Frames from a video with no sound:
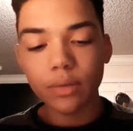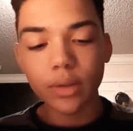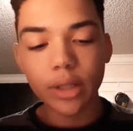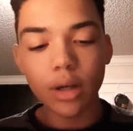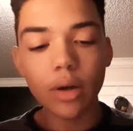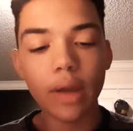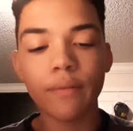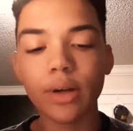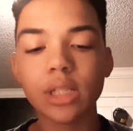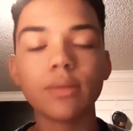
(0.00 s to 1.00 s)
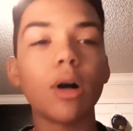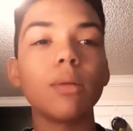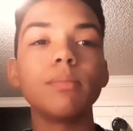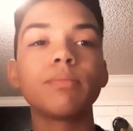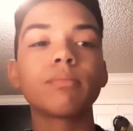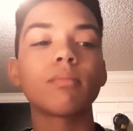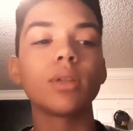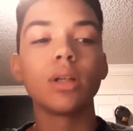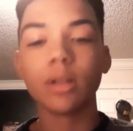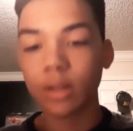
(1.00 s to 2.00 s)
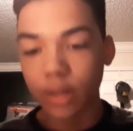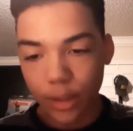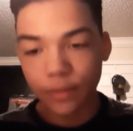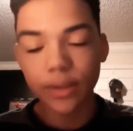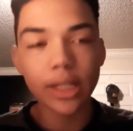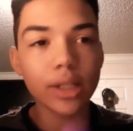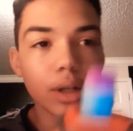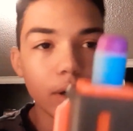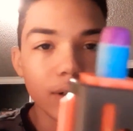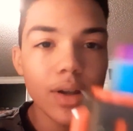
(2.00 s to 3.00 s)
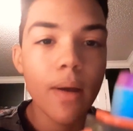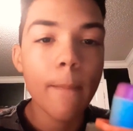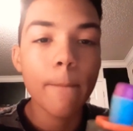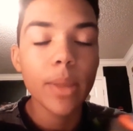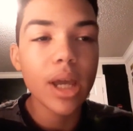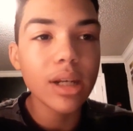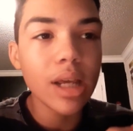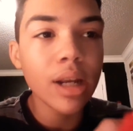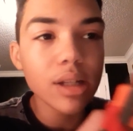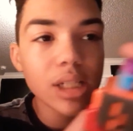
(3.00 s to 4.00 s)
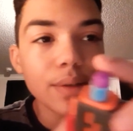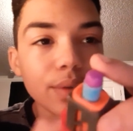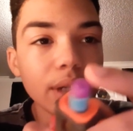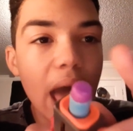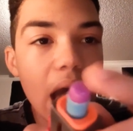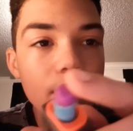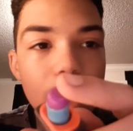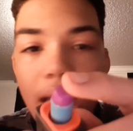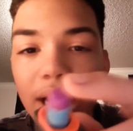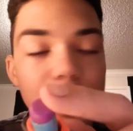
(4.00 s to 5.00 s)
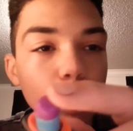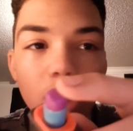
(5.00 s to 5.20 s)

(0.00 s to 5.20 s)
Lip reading: Elite. Okay, first of all, Nerf Elite dart. It doesn't even have any sort